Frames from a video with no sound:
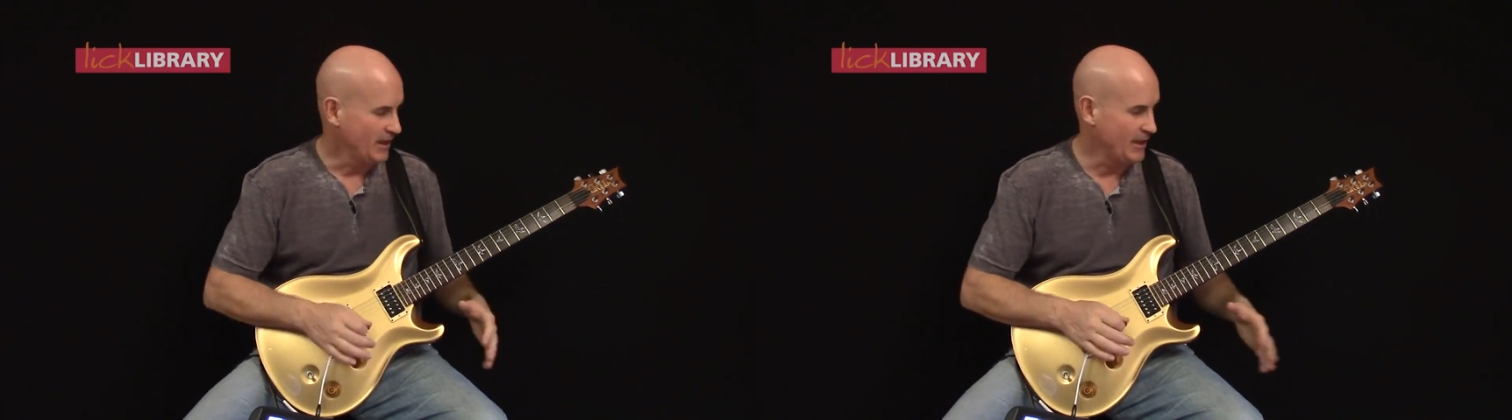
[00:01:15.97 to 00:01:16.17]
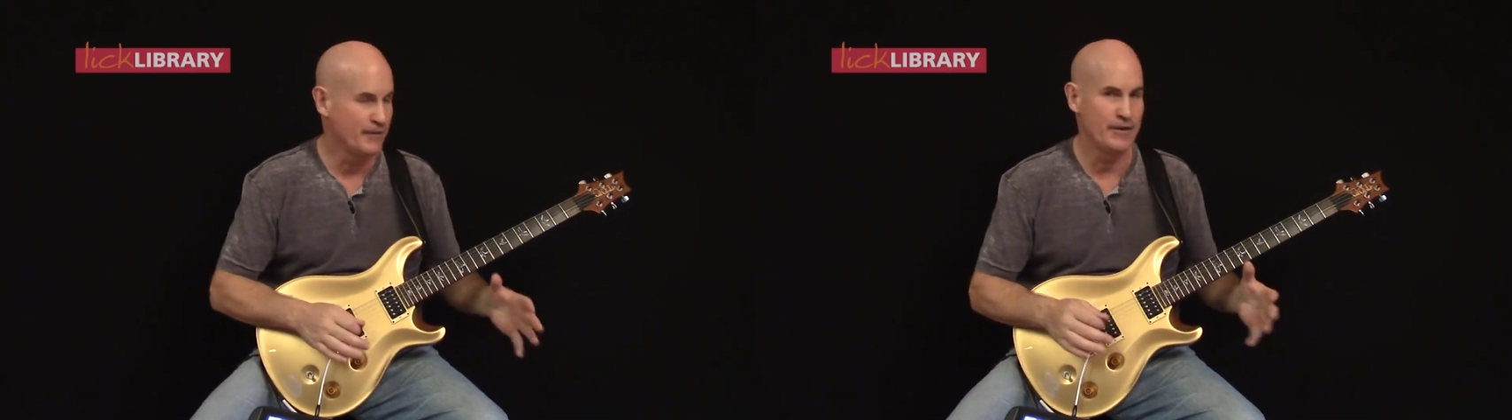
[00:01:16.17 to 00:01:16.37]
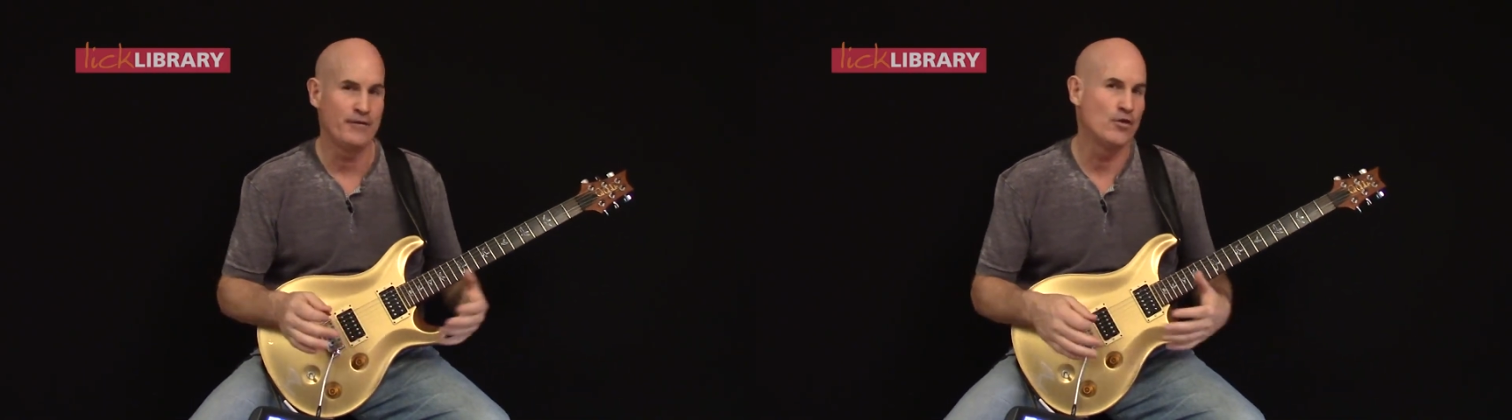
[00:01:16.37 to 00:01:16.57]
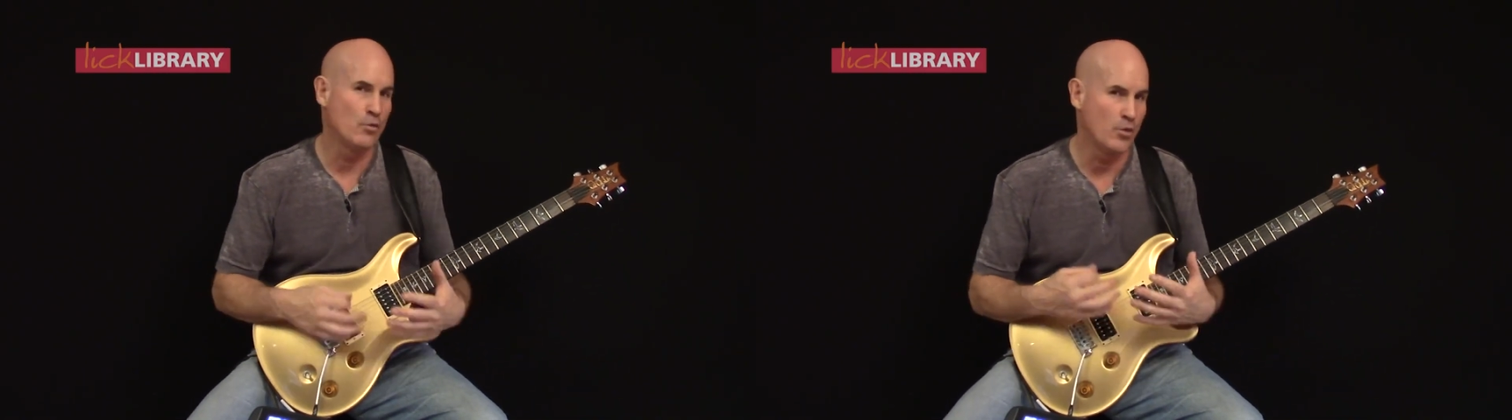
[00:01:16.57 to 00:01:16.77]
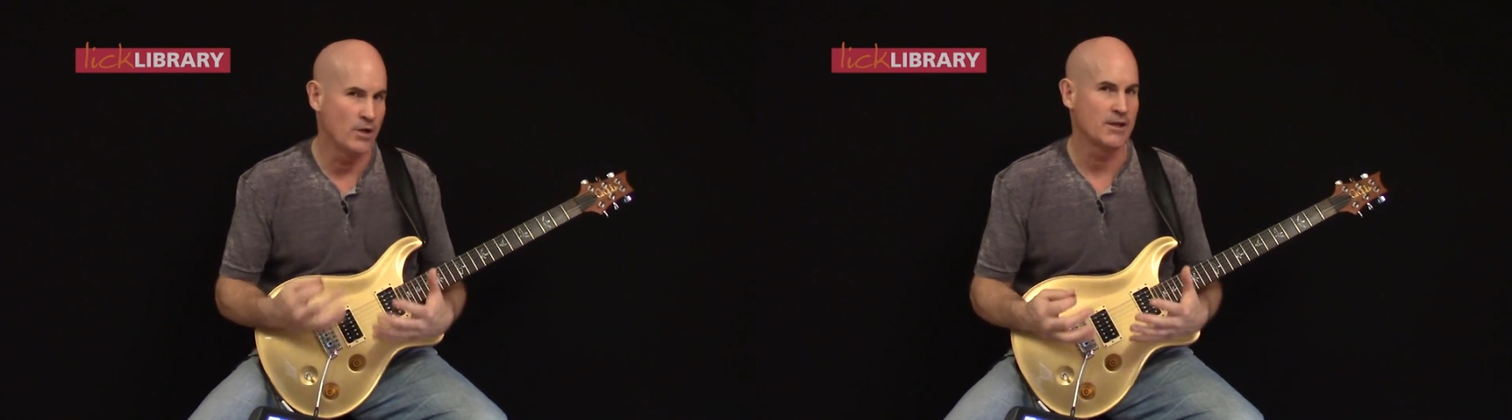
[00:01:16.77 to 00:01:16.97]
Even if you're
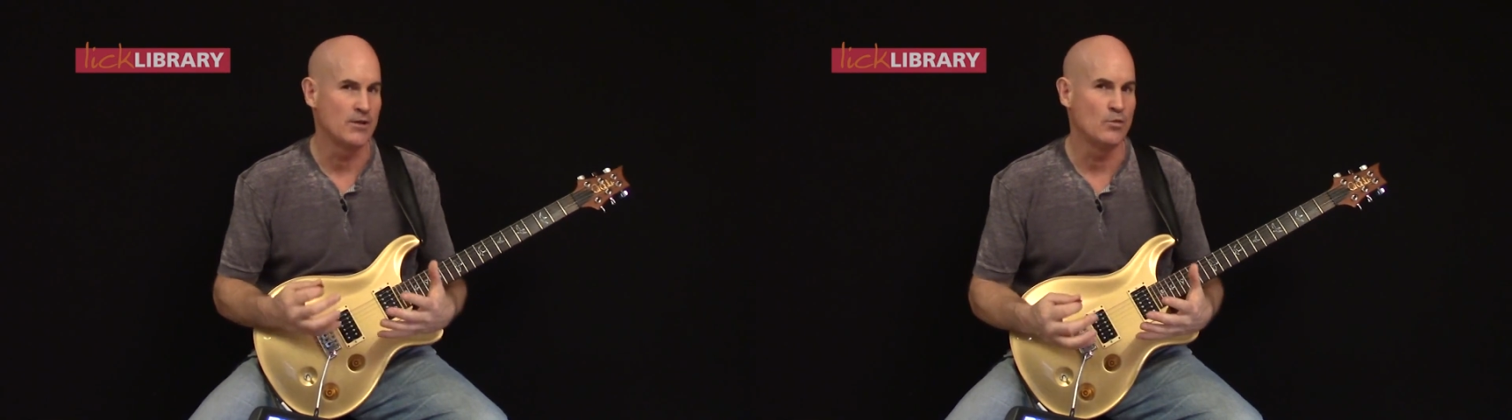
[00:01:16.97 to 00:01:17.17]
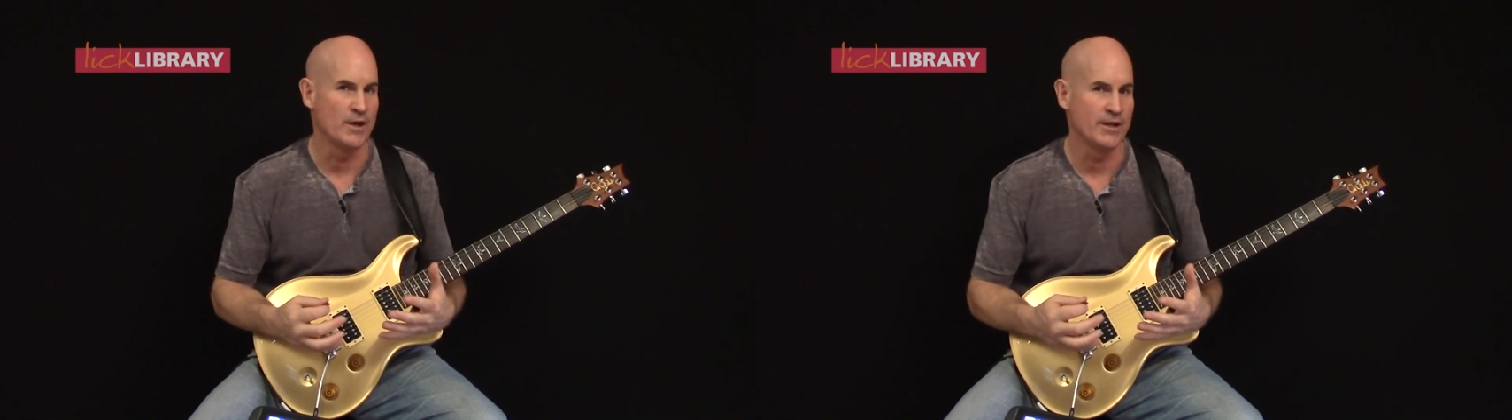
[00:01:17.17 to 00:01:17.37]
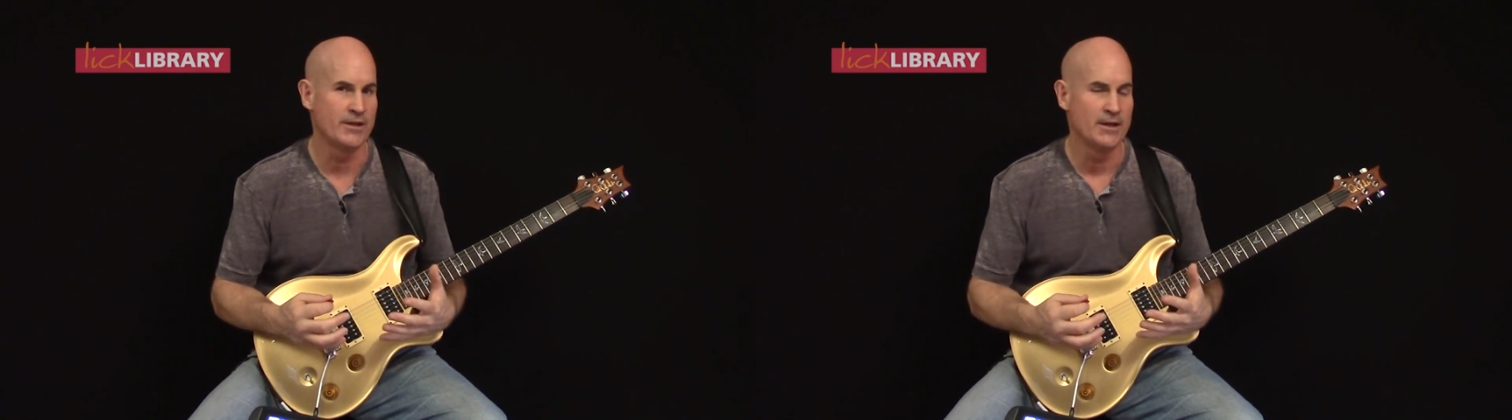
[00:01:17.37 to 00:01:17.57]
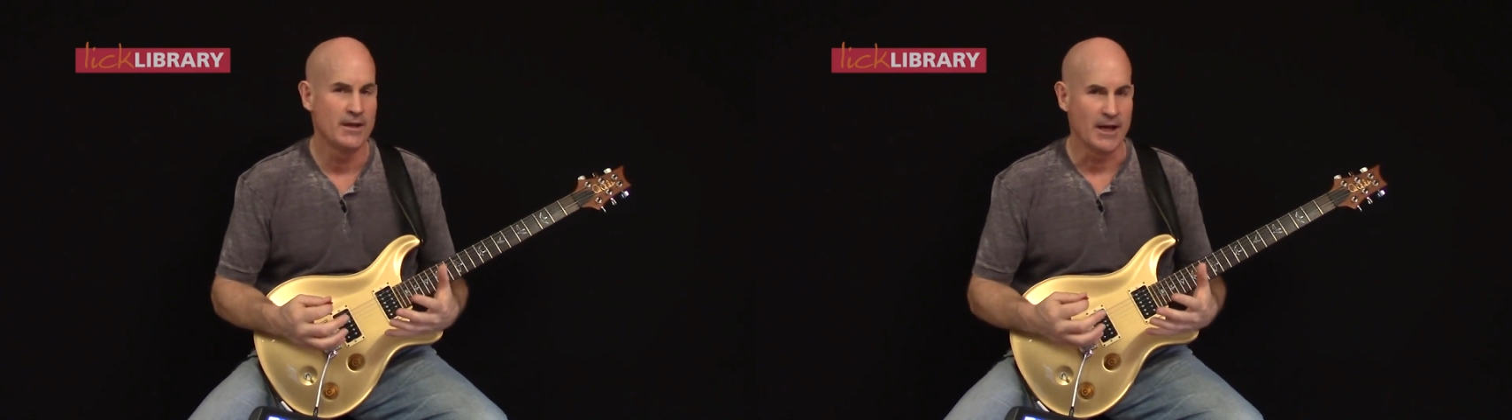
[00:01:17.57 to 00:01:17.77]
working with